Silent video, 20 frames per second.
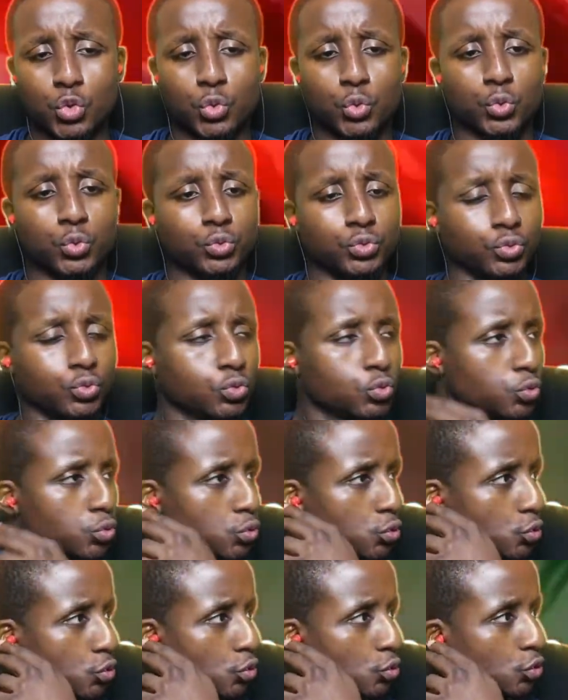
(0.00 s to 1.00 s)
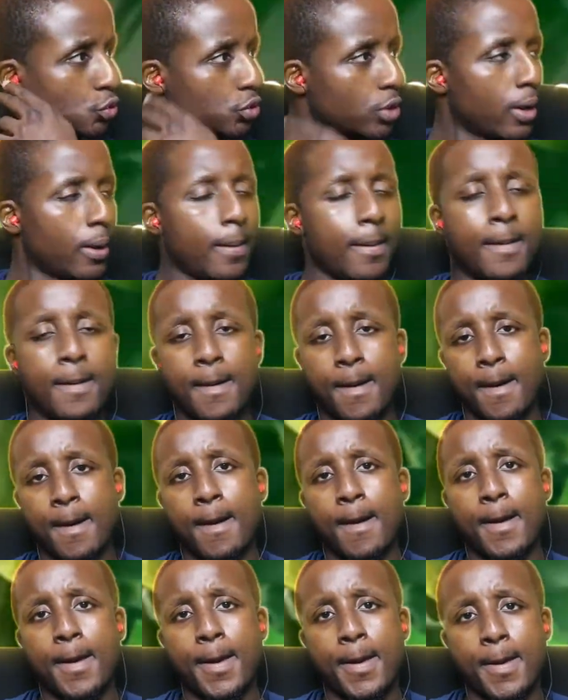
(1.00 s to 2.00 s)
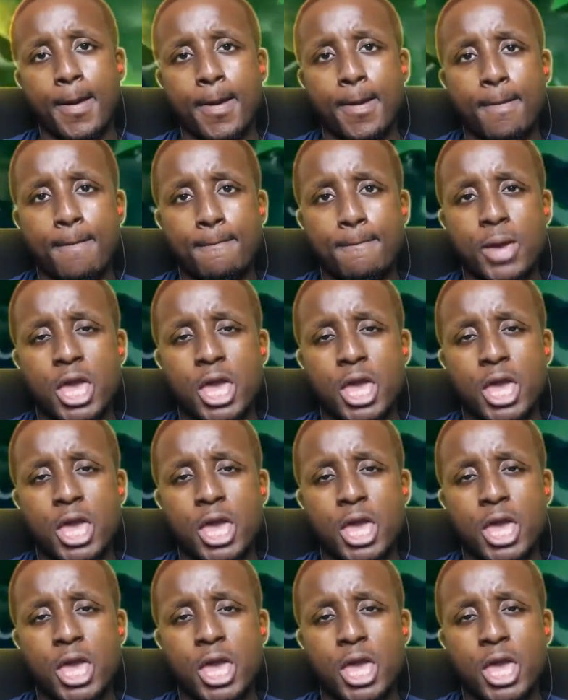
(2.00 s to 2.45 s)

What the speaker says: Got an idea. You wanna be a hero?